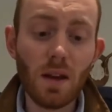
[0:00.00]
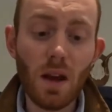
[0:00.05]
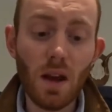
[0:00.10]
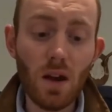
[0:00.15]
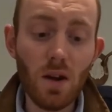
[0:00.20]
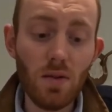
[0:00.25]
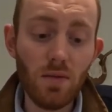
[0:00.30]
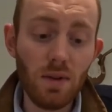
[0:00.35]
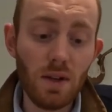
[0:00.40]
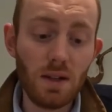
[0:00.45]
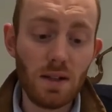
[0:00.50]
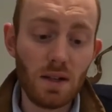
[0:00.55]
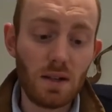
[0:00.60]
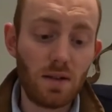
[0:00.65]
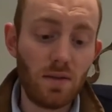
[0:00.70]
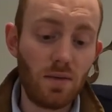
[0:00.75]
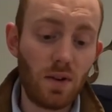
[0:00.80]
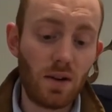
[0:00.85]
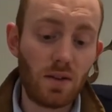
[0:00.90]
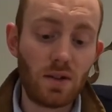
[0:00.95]
only
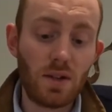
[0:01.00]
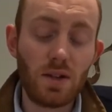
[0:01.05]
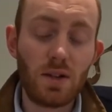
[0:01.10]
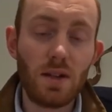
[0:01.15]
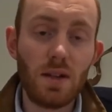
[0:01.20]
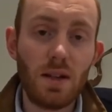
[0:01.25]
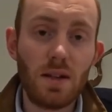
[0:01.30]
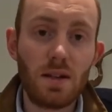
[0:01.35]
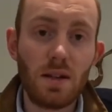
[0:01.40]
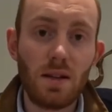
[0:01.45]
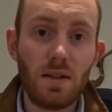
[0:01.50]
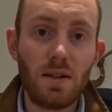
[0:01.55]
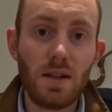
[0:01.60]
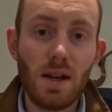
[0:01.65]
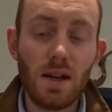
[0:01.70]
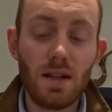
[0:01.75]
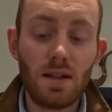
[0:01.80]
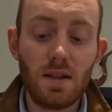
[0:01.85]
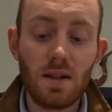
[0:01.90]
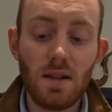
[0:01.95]
disadvantage to this, I'd
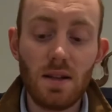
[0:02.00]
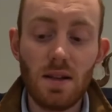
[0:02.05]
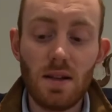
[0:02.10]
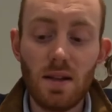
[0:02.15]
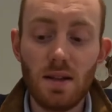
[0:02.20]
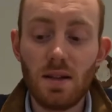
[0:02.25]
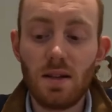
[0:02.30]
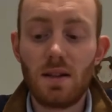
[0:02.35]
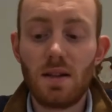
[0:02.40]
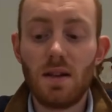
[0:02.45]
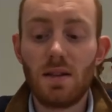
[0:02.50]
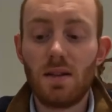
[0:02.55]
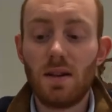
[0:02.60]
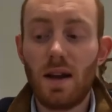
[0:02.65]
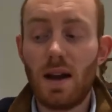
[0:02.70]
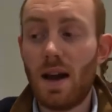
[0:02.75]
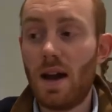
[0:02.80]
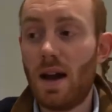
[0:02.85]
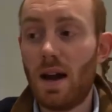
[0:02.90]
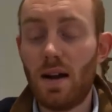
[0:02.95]
say, is it doesn't
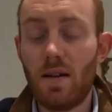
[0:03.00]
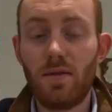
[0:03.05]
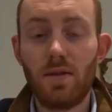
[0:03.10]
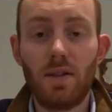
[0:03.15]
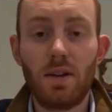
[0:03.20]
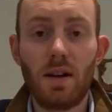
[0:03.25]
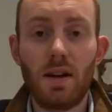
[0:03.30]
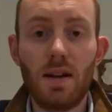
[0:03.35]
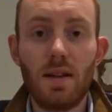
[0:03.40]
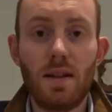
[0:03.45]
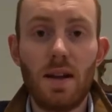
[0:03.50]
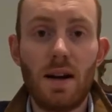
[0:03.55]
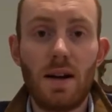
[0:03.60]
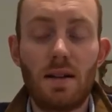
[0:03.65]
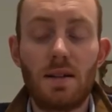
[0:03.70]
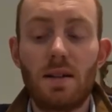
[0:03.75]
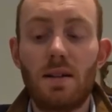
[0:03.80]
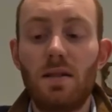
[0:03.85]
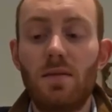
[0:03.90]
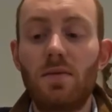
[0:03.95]
have, unlike
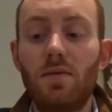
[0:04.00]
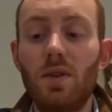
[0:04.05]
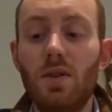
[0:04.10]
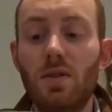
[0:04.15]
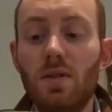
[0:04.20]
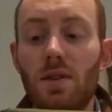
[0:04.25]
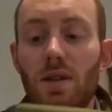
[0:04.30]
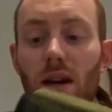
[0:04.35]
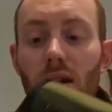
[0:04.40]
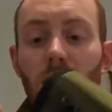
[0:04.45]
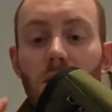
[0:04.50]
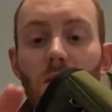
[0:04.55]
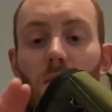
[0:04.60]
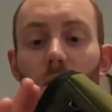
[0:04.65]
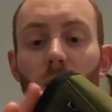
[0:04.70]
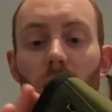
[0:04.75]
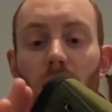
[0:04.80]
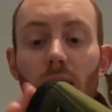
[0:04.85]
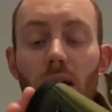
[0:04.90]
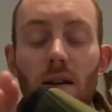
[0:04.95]
that Voodoo Tactical
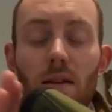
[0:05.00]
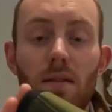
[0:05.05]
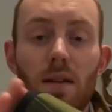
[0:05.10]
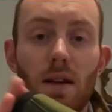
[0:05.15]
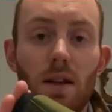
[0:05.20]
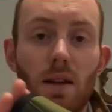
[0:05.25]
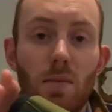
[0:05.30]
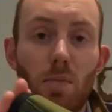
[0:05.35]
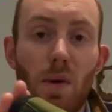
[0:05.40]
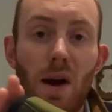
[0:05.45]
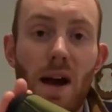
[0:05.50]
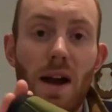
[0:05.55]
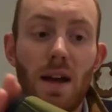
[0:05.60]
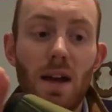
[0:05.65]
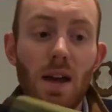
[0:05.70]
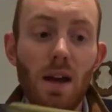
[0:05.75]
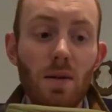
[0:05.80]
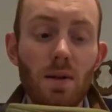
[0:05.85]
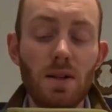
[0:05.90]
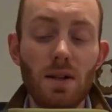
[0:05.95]
one, anything at the
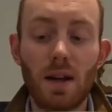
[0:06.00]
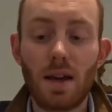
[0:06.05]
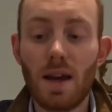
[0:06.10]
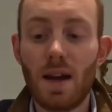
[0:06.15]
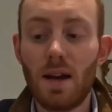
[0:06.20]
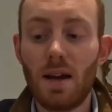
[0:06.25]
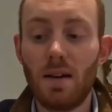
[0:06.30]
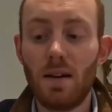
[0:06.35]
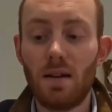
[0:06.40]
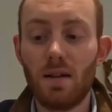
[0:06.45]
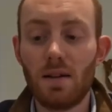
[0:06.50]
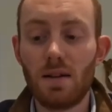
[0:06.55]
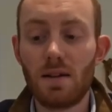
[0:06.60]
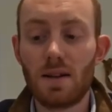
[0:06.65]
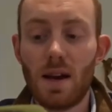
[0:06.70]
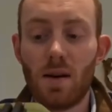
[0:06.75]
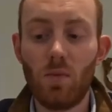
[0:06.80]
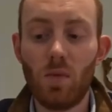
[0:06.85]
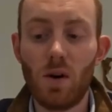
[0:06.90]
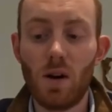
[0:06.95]
back here, which I can
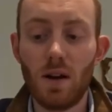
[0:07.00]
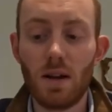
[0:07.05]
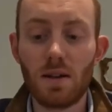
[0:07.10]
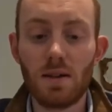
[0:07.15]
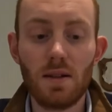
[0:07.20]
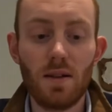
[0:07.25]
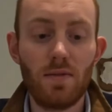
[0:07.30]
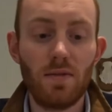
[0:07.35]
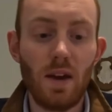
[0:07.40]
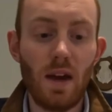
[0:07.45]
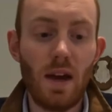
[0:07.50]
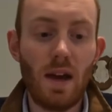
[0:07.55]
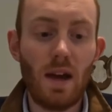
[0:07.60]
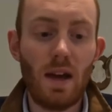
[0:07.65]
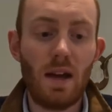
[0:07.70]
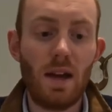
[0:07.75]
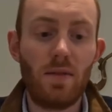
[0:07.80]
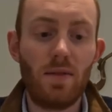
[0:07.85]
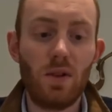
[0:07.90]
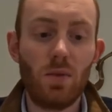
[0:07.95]
understand why, because
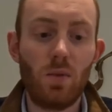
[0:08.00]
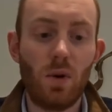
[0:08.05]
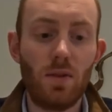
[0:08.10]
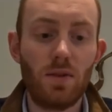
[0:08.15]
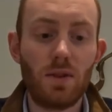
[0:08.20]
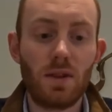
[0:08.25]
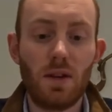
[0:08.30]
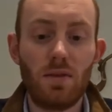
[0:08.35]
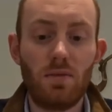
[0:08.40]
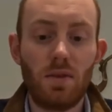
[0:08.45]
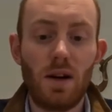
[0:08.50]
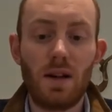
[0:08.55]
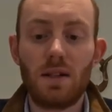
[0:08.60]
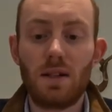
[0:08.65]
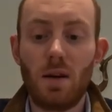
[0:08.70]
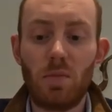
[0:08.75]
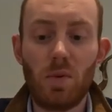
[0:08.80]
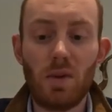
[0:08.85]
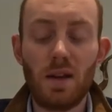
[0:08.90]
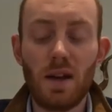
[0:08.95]
if you want it
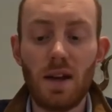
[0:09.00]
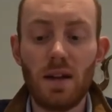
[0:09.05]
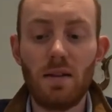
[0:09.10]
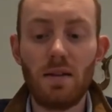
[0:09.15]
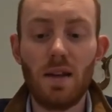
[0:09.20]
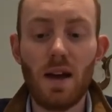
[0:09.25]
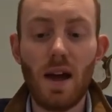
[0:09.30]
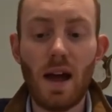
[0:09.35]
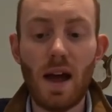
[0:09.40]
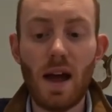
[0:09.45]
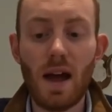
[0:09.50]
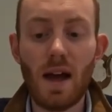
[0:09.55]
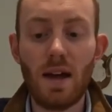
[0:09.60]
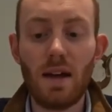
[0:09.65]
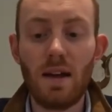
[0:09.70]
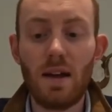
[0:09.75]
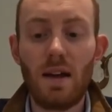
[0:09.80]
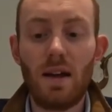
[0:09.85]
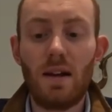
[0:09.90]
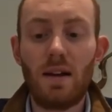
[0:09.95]
right up at the end
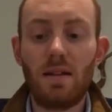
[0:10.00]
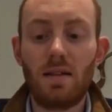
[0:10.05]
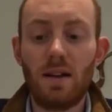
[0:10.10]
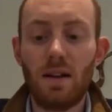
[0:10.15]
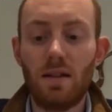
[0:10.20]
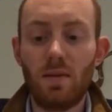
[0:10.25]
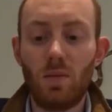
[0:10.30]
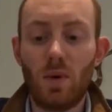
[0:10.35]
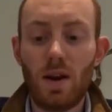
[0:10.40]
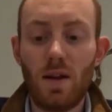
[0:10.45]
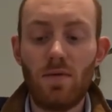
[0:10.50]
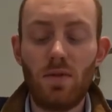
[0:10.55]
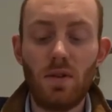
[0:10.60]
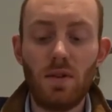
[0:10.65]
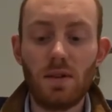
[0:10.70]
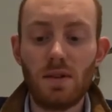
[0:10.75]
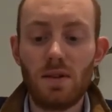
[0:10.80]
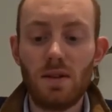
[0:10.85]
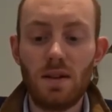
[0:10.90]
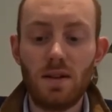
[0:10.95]
there, then whatever
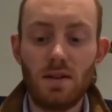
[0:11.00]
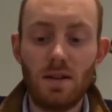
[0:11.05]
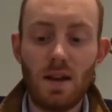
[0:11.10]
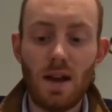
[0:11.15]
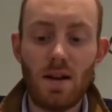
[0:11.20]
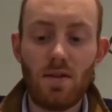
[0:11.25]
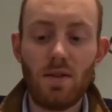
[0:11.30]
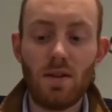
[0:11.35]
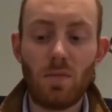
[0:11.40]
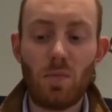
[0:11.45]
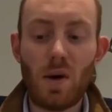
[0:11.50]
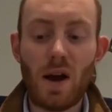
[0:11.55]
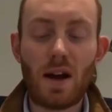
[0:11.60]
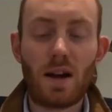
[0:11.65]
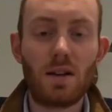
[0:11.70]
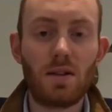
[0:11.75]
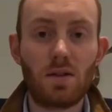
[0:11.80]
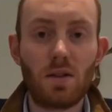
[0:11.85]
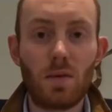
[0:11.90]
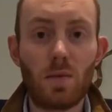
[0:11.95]
it's there at the
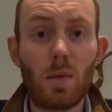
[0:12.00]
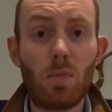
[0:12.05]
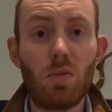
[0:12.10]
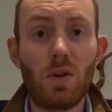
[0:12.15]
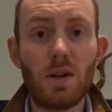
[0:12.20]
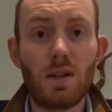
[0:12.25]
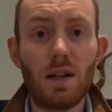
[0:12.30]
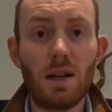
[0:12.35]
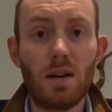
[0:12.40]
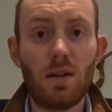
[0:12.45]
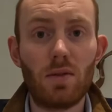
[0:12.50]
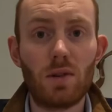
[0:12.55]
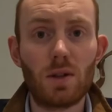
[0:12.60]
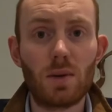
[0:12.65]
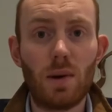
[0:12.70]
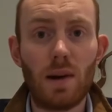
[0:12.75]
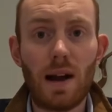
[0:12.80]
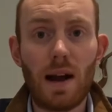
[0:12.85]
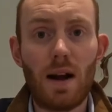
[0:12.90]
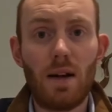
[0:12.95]
back has got to be pretty long
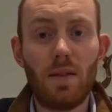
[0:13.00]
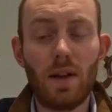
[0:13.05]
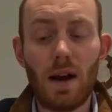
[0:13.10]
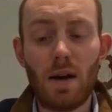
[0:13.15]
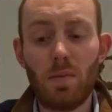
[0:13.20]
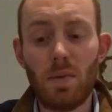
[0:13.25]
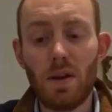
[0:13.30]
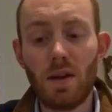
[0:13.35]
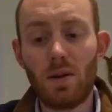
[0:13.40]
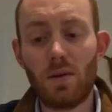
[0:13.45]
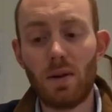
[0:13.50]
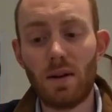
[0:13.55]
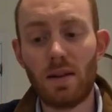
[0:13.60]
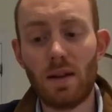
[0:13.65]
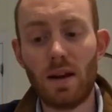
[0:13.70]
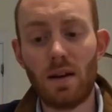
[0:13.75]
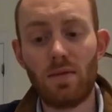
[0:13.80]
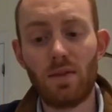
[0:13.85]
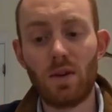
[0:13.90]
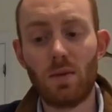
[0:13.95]
to allow that. But equally
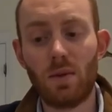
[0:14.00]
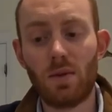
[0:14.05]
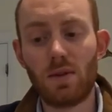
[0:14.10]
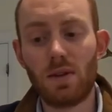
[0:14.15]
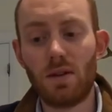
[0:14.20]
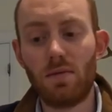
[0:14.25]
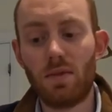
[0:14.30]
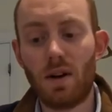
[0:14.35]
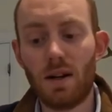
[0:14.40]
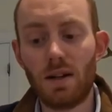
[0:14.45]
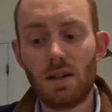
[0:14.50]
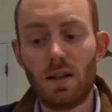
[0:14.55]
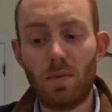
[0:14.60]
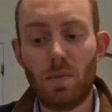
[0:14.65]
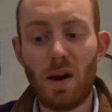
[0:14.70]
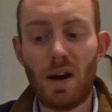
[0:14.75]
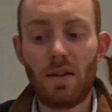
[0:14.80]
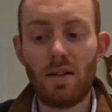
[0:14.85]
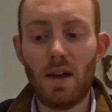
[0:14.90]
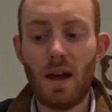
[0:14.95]
then, if you want it right at the
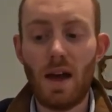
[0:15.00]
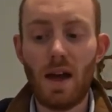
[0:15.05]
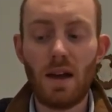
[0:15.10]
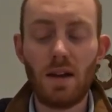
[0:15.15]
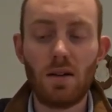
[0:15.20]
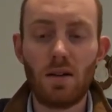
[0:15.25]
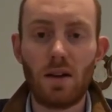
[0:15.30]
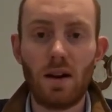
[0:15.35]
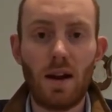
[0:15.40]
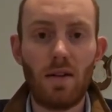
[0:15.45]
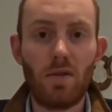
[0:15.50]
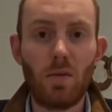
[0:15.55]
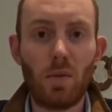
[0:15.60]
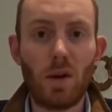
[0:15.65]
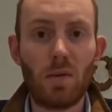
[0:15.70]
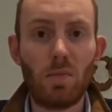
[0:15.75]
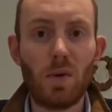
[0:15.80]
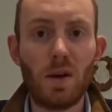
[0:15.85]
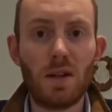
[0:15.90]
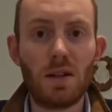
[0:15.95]
back there, you're going to have a
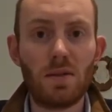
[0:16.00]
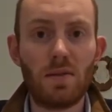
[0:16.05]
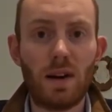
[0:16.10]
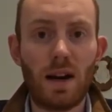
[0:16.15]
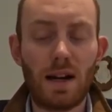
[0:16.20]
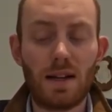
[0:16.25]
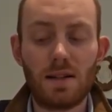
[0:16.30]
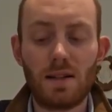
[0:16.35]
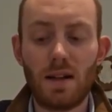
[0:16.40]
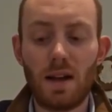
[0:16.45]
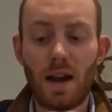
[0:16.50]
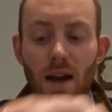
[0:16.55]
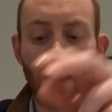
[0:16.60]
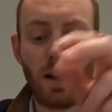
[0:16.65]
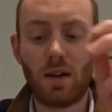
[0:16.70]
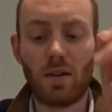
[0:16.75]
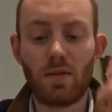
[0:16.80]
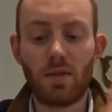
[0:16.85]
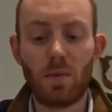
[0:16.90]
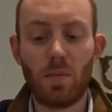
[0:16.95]
big piece of elastic
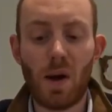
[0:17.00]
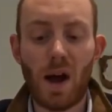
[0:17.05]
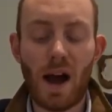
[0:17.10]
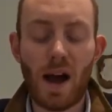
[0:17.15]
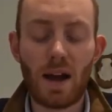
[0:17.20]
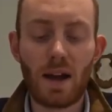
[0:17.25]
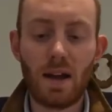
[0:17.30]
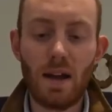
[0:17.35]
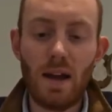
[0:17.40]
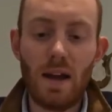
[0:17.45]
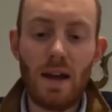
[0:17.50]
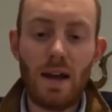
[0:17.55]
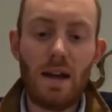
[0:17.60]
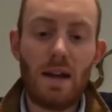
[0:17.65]
hanging off the back.